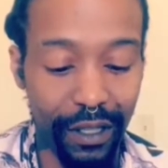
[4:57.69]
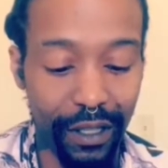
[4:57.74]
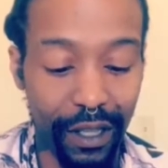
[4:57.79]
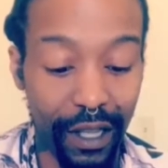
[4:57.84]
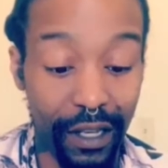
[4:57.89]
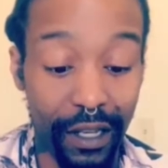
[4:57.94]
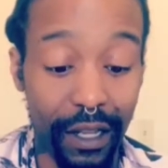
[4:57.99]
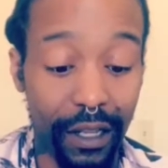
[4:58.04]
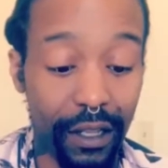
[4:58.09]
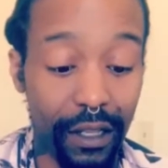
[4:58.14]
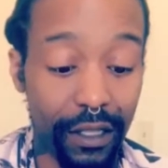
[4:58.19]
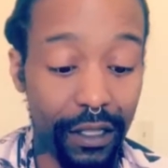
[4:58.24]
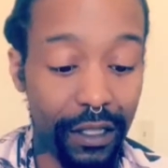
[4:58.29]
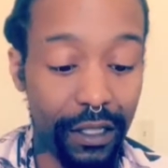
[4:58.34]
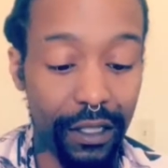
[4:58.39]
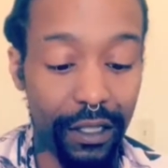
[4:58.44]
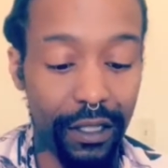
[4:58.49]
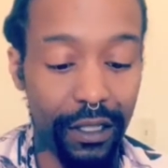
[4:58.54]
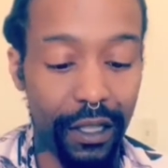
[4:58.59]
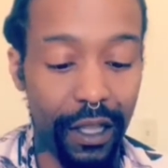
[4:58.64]
They look just
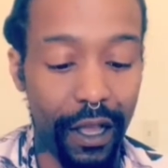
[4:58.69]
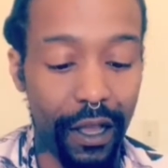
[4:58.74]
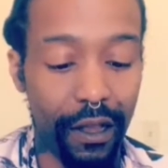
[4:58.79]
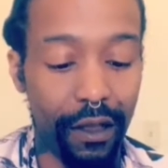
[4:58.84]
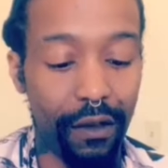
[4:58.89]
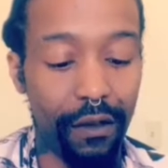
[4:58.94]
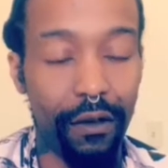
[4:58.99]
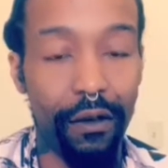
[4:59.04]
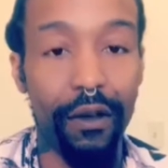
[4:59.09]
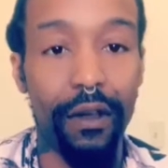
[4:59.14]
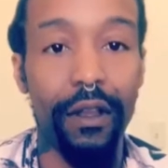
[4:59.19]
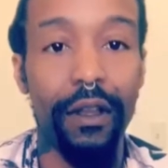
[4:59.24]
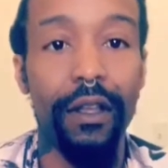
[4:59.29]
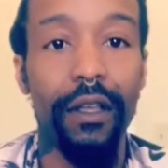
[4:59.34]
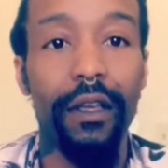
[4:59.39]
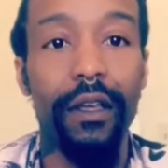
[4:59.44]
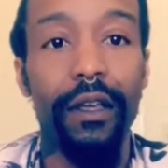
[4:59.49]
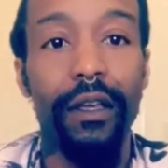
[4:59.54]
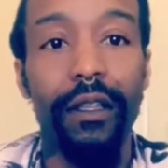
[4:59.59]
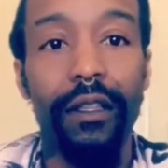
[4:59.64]
like on
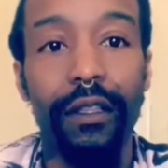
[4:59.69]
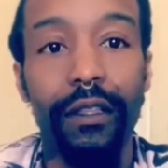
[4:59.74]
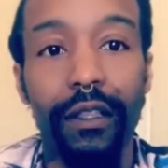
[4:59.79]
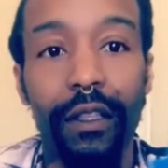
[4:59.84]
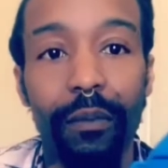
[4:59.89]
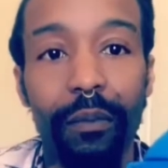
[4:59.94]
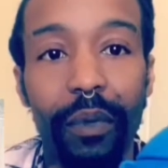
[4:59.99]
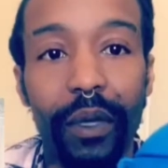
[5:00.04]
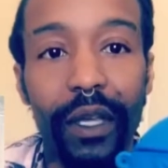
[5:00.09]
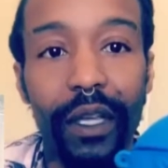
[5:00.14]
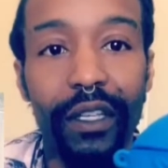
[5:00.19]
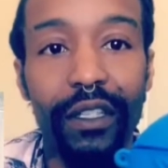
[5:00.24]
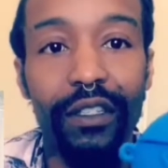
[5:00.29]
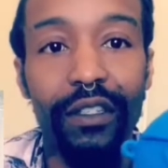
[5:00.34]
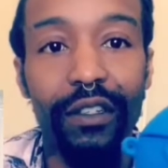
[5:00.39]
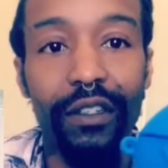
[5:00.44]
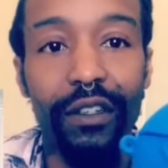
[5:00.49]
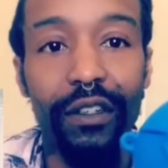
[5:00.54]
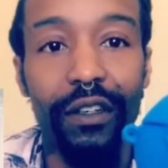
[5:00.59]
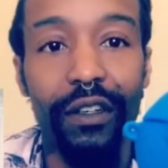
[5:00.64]
the
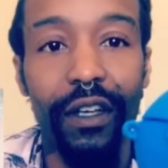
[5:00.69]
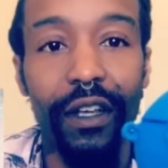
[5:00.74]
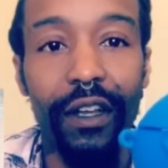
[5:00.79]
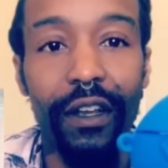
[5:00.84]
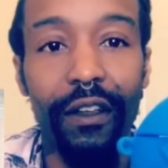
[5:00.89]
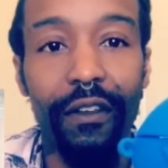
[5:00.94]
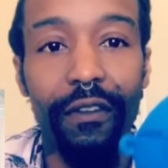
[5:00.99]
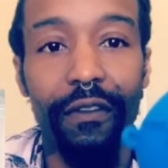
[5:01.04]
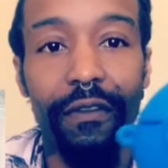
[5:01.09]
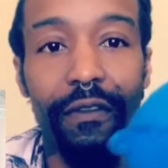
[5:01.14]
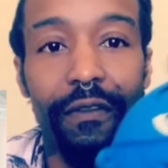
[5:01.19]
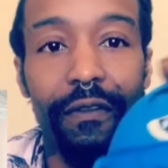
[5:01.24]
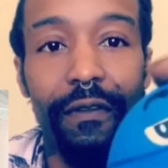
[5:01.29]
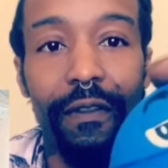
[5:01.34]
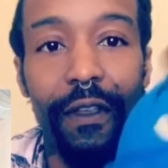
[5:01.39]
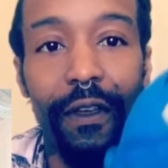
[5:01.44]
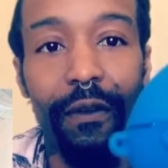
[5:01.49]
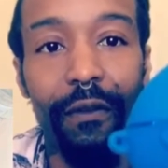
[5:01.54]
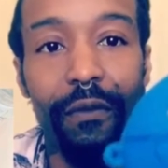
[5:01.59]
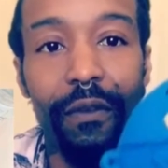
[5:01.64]
picture, and they're
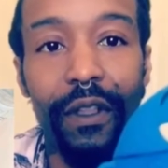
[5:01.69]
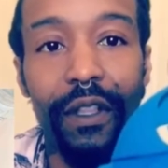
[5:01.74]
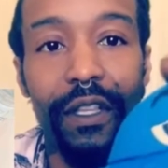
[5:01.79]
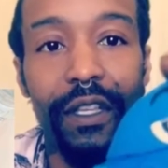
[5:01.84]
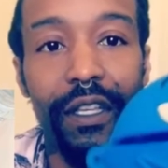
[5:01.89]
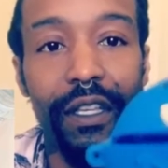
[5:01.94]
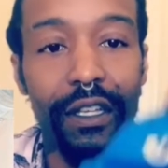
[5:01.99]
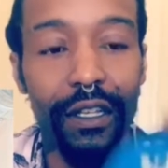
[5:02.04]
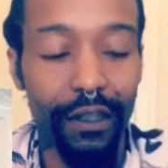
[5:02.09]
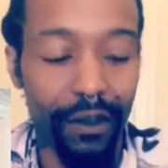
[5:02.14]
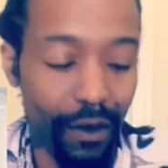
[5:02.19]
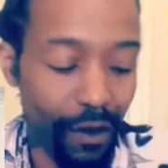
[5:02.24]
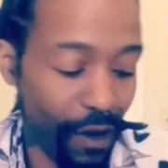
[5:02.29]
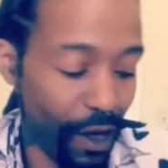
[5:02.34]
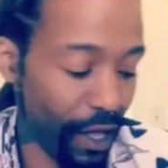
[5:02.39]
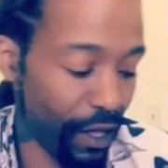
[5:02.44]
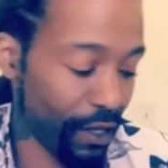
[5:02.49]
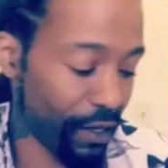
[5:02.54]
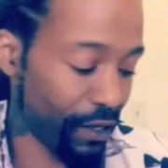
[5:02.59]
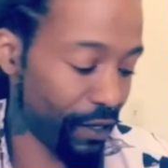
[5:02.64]
really good
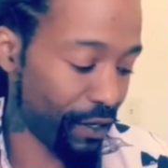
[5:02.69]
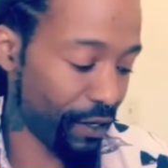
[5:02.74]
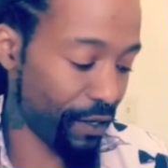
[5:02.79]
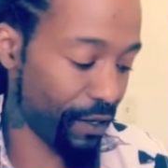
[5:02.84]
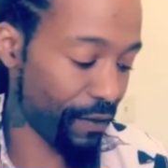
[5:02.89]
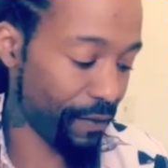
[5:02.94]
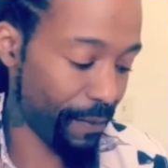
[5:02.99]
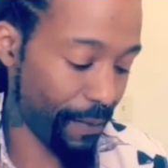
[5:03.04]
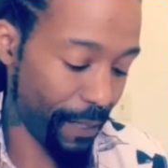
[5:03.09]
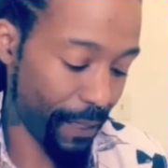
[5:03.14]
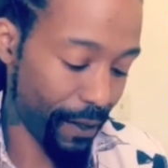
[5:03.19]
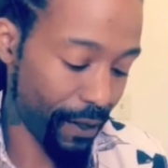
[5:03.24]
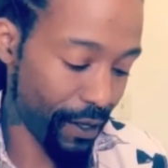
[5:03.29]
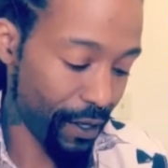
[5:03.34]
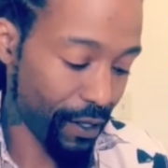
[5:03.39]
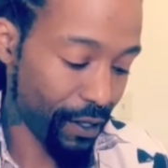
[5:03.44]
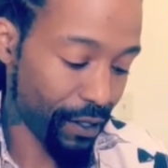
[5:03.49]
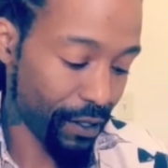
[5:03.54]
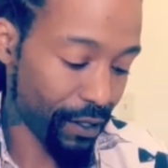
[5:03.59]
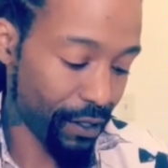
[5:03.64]
quality.
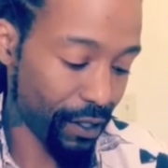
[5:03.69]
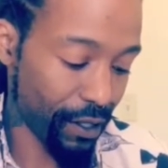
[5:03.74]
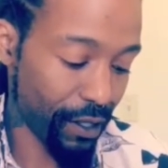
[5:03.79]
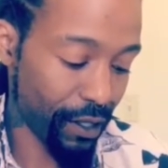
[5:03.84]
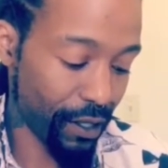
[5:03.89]
Yeah.